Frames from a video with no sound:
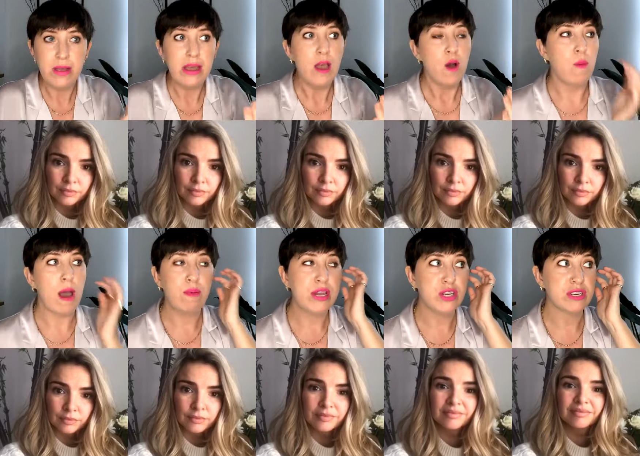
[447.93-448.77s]
Speaker 1: where we
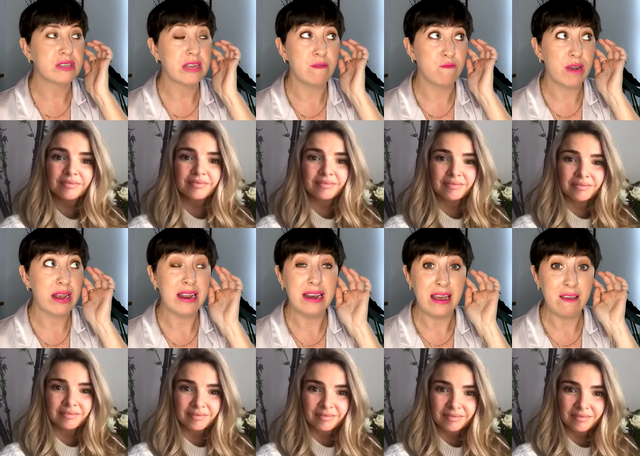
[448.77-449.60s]
just mm-hmm. didn't really
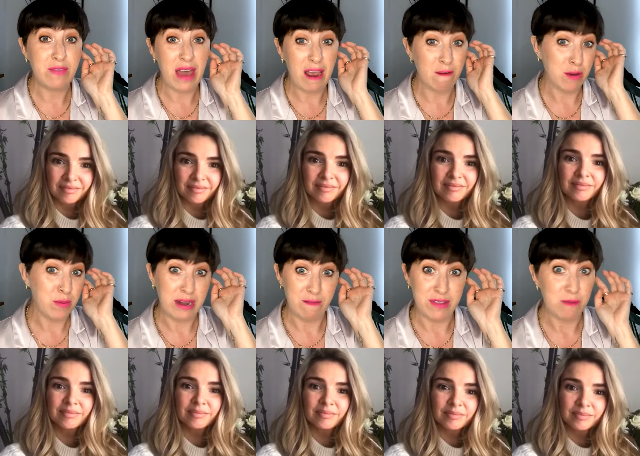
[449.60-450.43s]
leave the area we lived
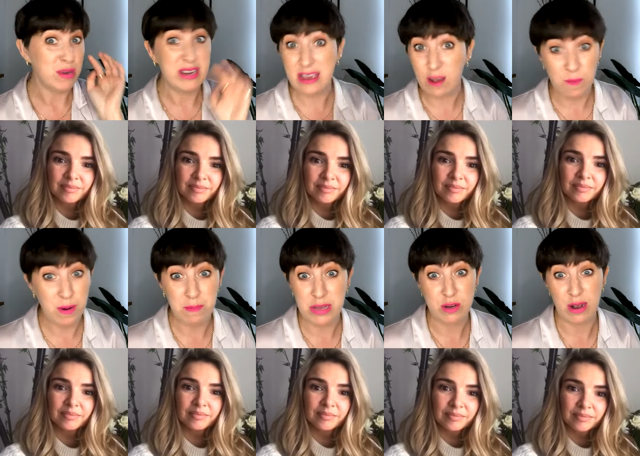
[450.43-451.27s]
in. We didn't get on public
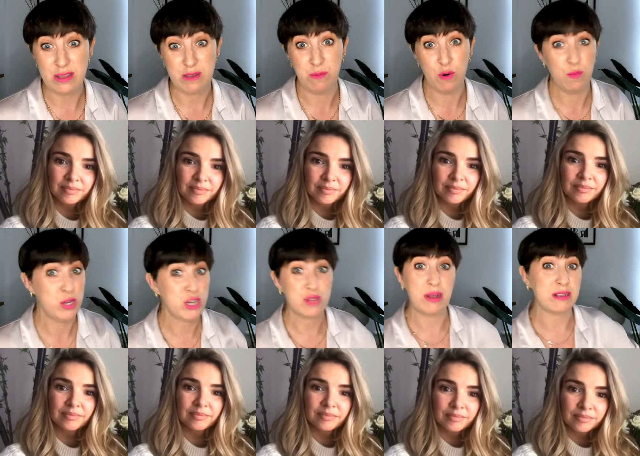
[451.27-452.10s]
transport. We just
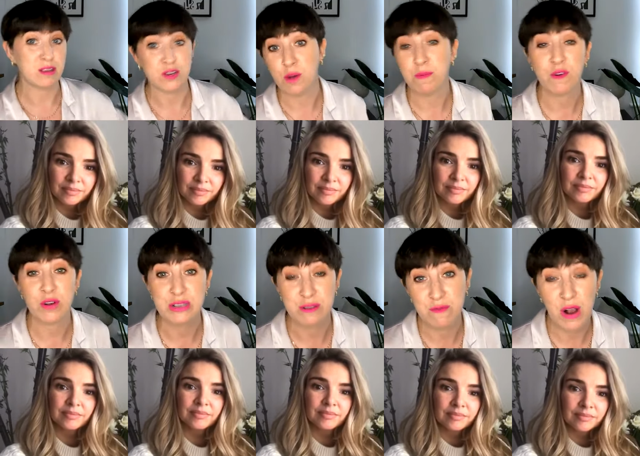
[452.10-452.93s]
went to the shop across the
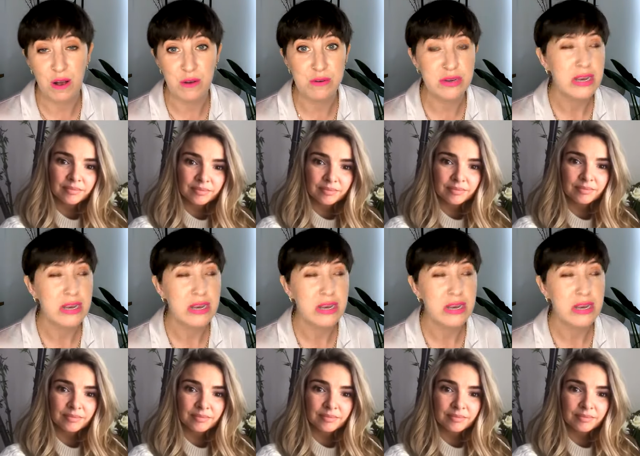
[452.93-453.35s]
road.